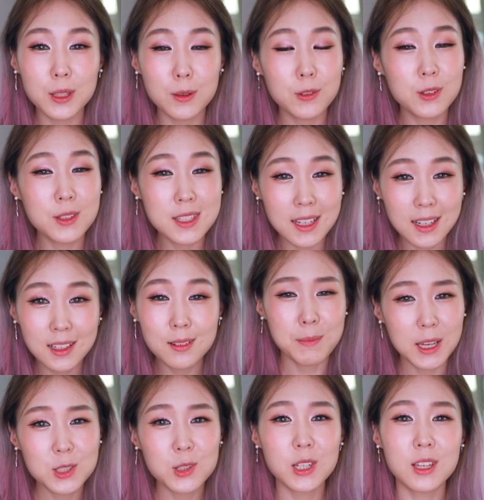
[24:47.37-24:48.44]
If you did,
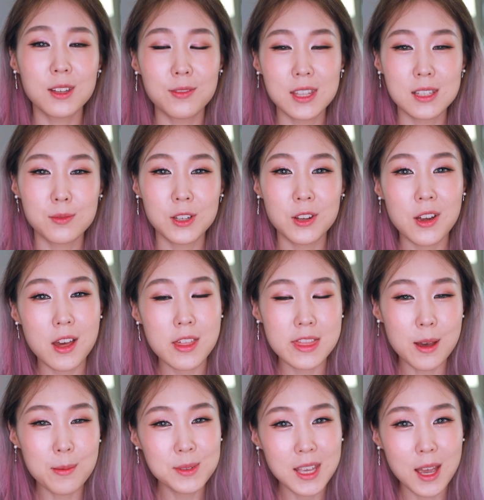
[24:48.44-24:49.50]
make sure to give this video a
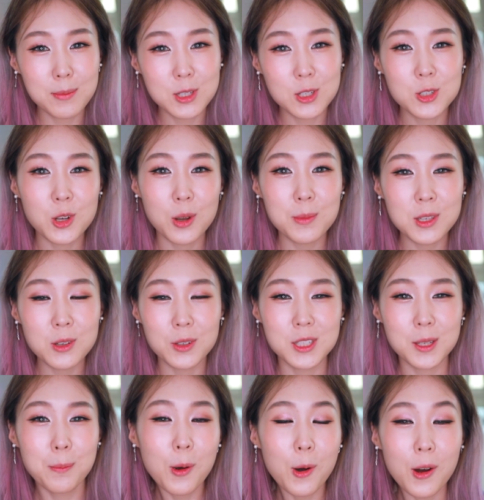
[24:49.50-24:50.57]
thumbs up to show me your
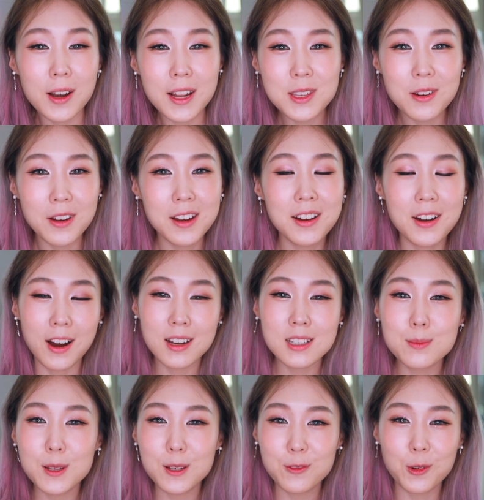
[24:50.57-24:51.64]
support and your
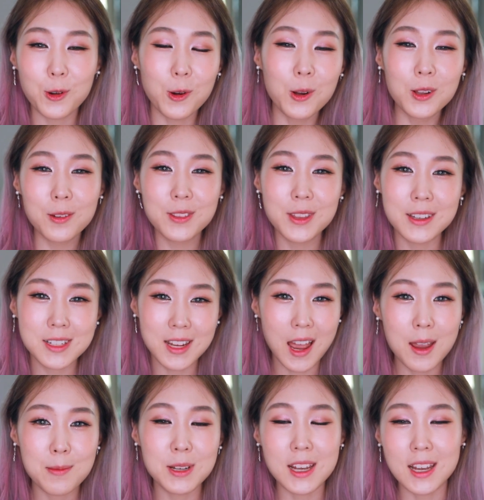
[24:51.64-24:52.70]
encouragement for all of the
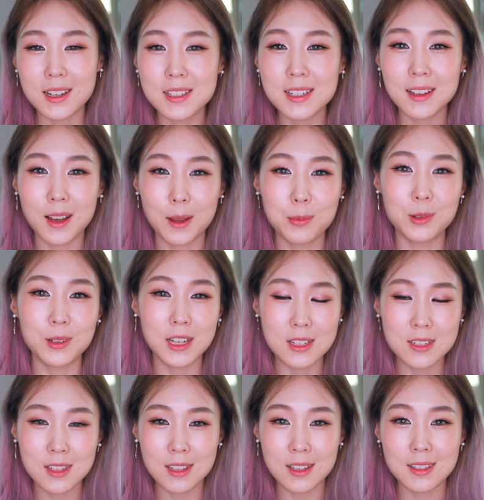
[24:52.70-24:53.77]
time and editing I put
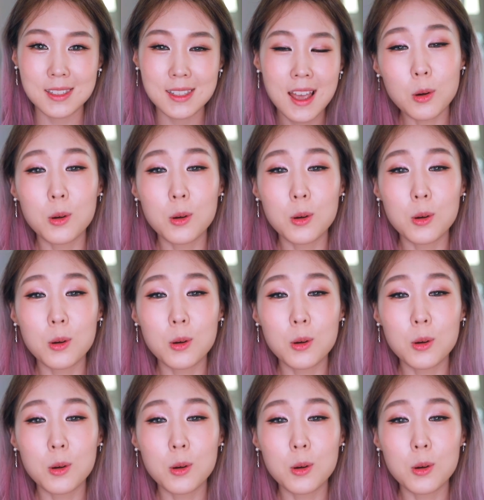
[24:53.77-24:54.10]
into this.